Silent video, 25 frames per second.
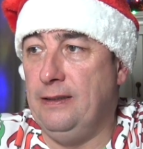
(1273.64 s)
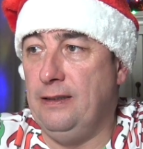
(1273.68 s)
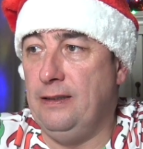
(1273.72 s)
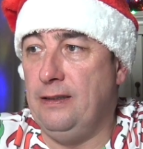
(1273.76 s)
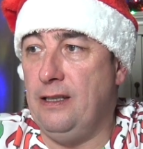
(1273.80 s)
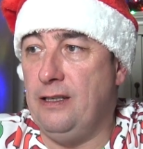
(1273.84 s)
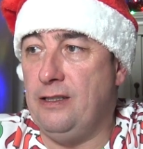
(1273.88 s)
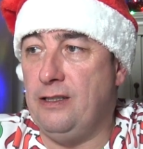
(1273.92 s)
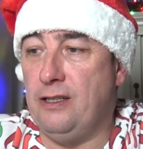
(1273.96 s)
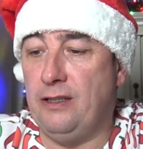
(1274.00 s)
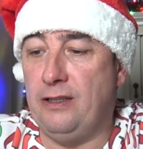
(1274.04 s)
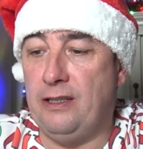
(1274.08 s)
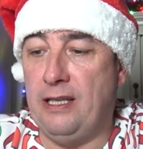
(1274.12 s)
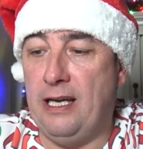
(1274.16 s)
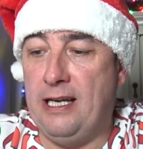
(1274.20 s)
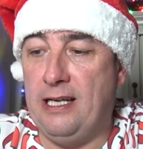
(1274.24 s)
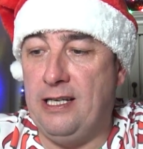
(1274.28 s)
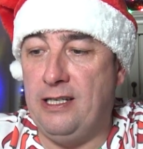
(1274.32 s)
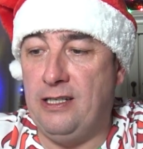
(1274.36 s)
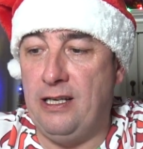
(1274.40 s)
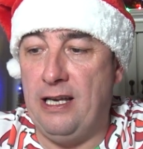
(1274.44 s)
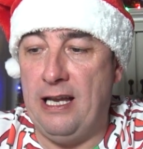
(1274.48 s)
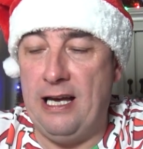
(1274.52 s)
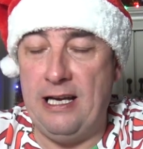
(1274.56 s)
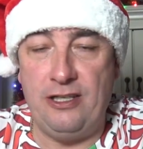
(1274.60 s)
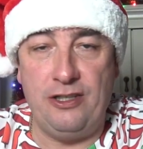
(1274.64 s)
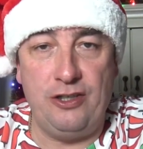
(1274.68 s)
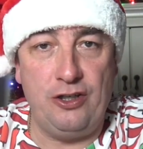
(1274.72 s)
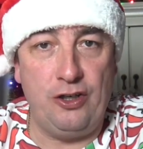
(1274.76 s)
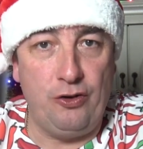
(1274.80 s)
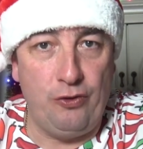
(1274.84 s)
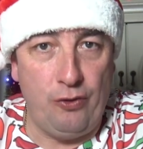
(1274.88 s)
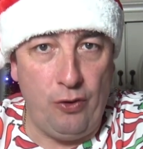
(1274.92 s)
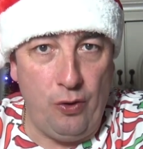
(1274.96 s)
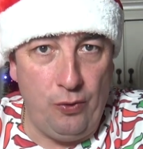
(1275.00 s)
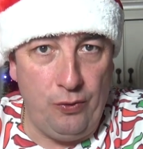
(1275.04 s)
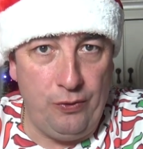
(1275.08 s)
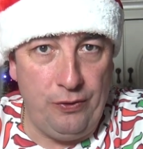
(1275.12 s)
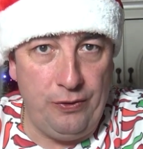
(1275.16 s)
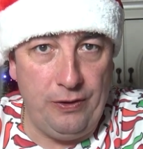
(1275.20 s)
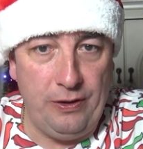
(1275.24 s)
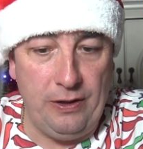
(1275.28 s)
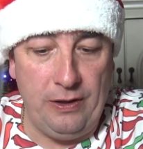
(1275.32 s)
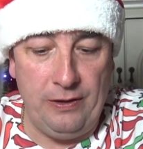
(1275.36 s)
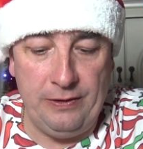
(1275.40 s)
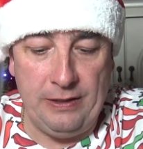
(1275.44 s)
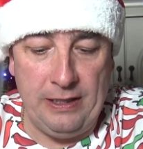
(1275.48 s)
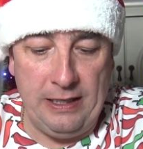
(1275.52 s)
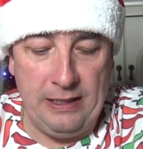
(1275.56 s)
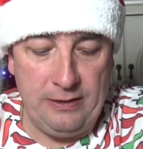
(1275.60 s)
There's a day's less
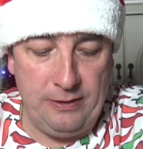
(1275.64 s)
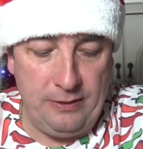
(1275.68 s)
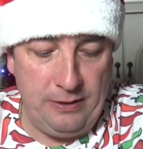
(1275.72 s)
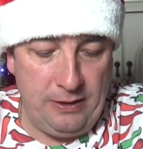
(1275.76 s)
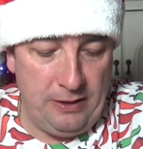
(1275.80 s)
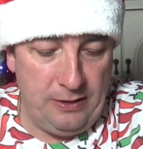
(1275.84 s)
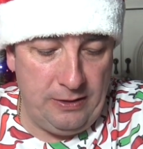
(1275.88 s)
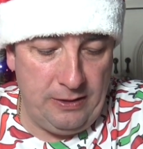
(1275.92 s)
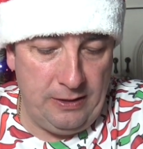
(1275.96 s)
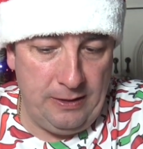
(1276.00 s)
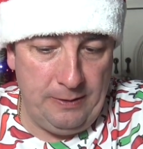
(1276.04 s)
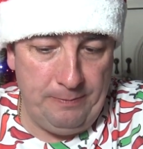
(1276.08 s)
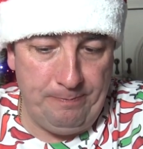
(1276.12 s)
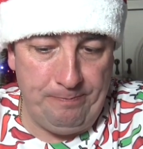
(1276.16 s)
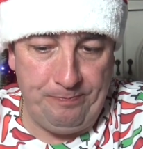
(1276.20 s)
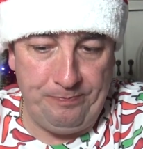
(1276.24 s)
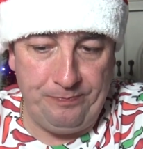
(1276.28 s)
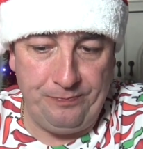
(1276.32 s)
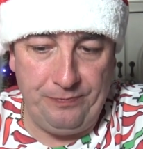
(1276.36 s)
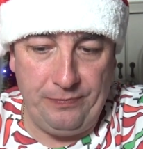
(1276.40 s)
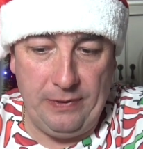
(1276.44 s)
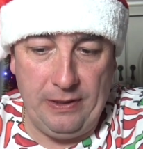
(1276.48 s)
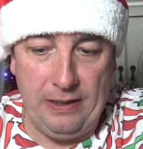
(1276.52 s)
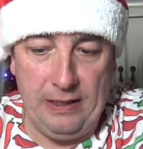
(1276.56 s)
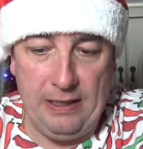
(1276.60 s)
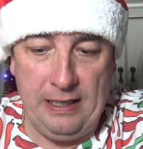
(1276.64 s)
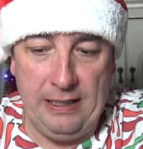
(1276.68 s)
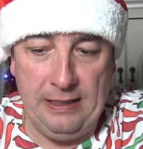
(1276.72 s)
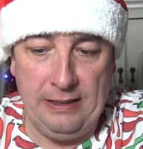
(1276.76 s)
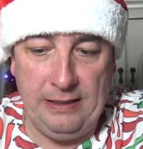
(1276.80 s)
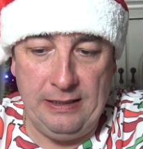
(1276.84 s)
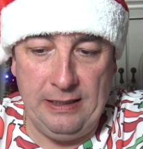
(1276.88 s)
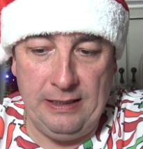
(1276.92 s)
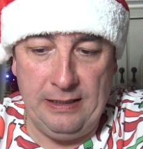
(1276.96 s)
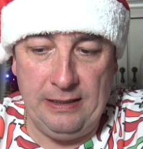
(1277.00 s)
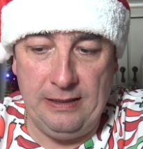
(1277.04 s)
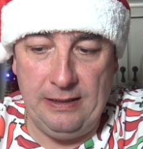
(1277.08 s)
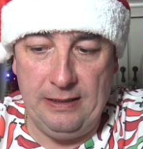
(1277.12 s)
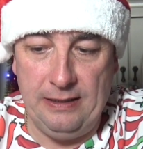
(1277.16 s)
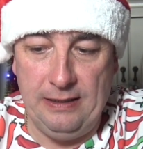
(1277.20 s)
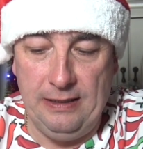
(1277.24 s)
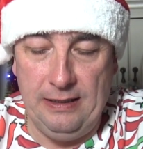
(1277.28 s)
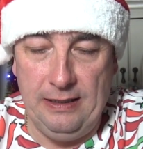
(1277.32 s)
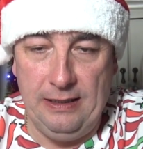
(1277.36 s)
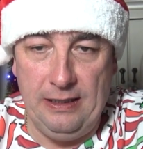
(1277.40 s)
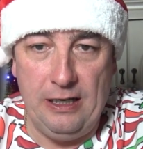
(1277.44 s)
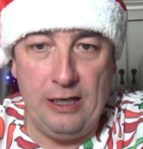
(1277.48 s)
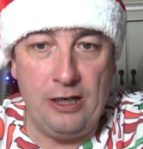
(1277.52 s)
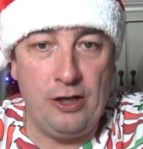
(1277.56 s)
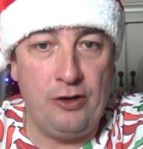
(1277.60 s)
growth on that because I did
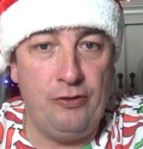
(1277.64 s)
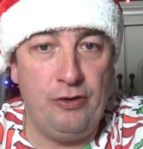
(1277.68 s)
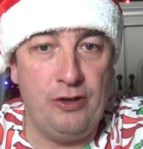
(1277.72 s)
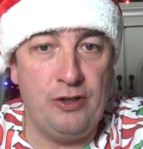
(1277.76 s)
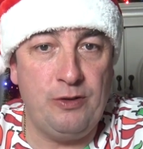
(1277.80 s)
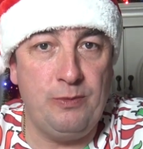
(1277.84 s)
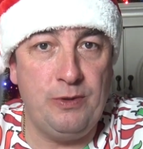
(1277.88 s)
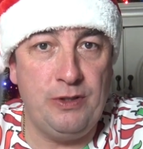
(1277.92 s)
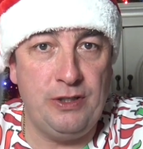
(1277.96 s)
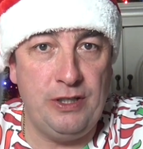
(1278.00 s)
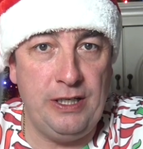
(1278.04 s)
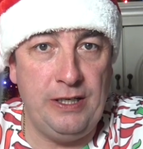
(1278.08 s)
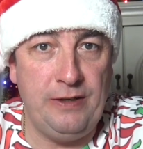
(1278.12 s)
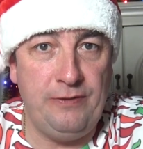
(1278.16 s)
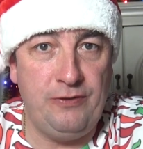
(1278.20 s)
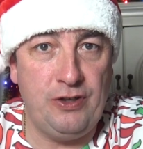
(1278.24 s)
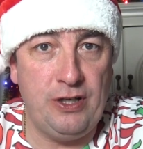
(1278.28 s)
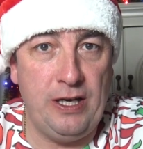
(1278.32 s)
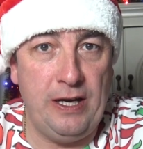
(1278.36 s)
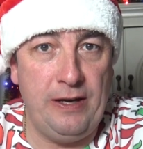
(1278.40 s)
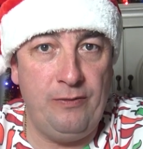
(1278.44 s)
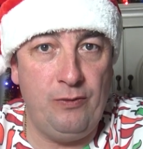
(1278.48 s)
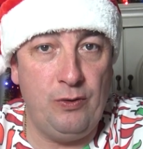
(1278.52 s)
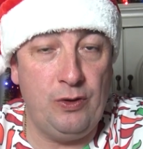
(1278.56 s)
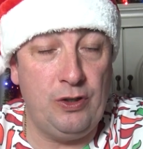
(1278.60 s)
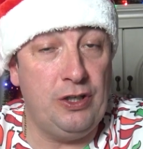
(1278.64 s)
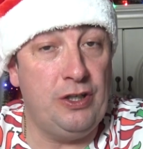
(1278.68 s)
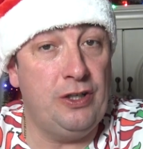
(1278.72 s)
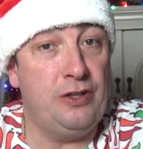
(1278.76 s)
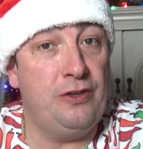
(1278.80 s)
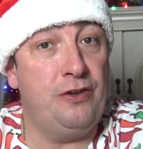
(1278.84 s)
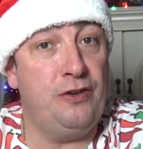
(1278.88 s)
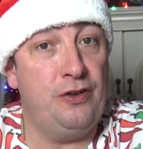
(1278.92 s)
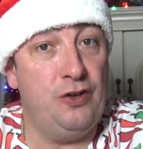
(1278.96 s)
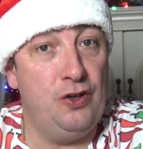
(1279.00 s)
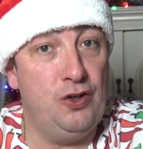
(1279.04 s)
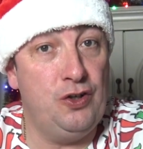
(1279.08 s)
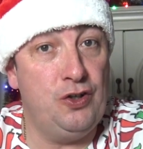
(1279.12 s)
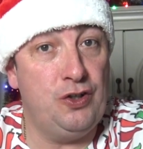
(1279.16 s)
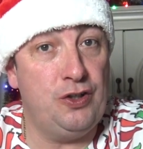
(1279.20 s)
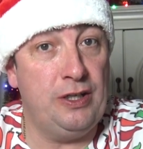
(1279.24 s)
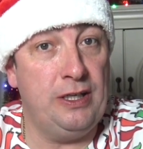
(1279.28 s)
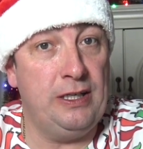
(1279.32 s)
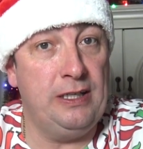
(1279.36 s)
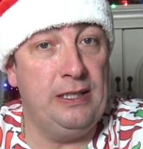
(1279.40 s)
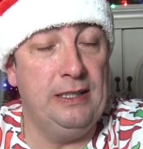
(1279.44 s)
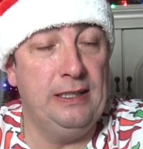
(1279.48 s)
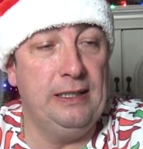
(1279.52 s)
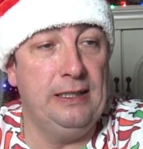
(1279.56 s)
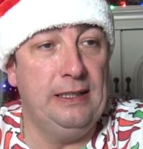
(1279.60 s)
a Christmas Eve shave, which is
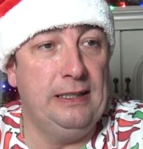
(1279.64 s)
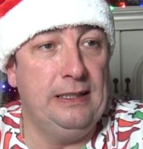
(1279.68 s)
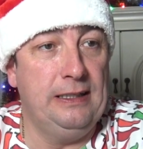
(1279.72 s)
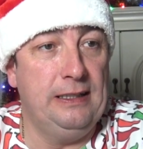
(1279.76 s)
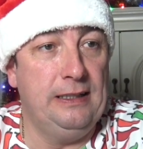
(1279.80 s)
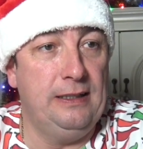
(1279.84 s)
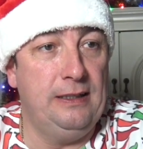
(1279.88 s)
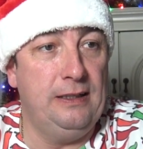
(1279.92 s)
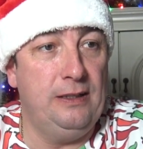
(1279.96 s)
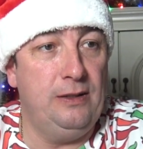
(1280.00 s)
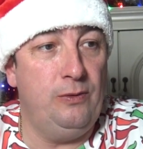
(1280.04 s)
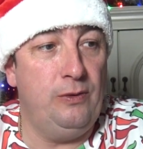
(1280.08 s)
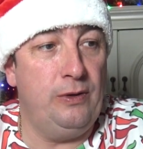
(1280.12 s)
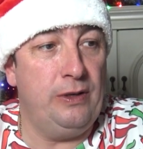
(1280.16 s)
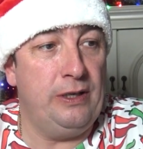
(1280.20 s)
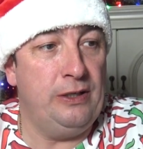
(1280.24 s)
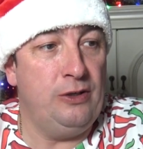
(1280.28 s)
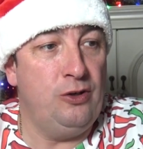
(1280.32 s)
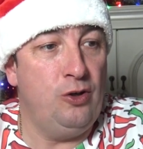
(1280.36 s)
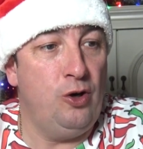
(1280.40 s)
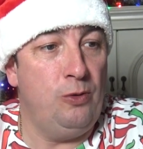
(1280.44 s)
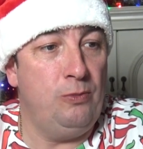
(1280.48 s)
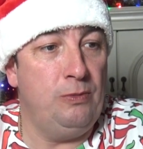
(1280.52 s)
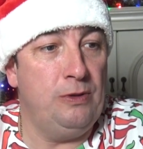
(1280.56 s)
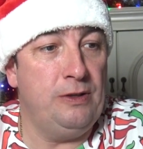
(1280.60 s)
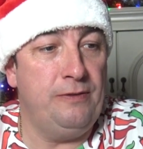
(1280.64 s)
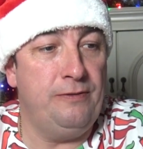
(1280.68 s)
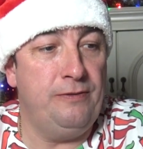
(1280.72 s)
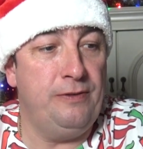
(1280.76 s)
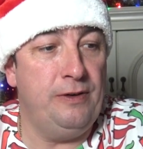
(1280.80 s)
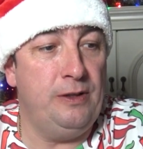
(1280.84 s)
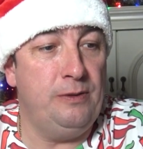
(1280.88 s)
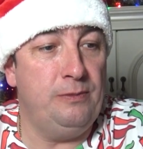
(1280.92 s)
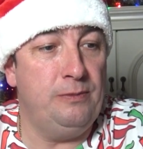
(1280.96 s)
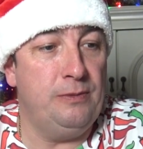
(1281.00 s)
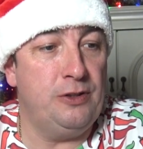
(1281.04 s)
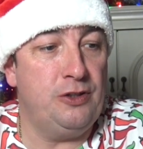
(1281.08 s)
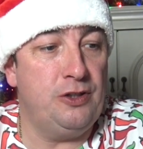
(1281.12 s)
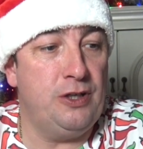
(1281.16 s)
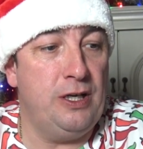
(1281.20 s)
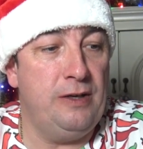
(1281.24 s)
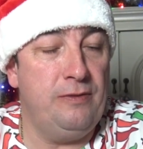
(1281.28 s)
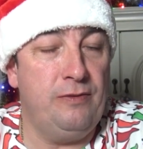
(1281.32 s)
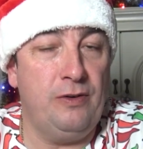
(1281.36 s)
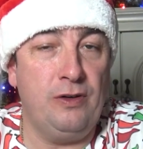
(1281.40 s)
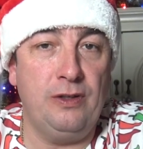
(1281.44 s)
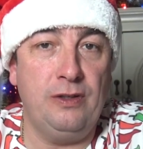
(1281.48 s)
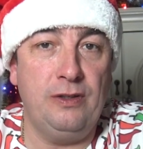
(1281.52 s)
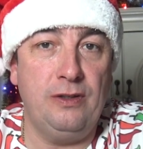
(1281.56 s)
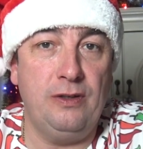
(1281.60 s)
Thursday, but I normally film a
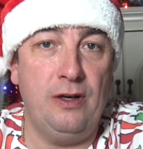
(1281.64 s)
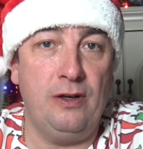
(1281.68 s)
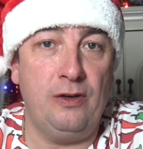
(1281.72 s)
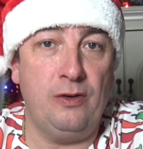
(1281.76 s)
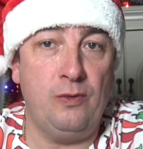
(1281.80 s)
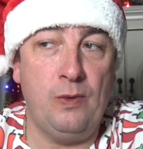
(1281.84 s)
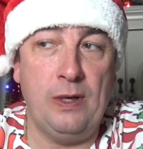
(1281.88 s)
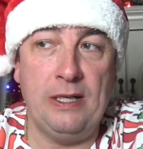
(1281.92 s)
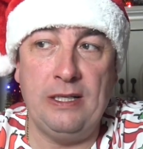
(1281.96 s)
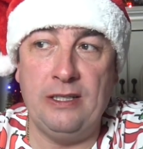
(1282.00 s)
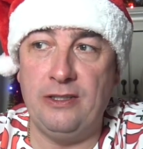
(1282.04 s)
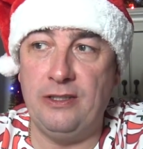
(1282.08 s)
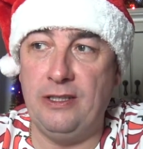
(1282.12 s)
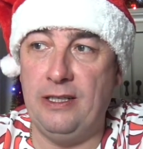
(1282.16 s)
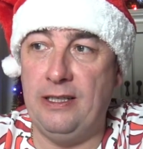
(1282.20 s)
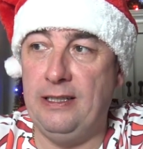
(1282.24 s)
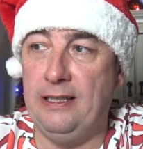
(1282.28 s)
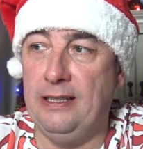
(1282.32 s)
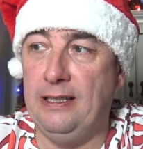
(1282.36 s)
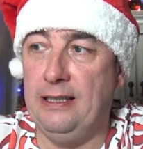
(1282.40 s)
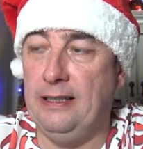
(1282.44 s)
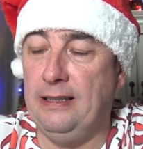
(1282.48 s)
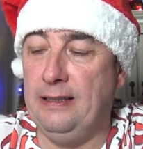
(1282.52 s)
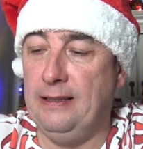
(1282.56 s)
shave on a Wednesday.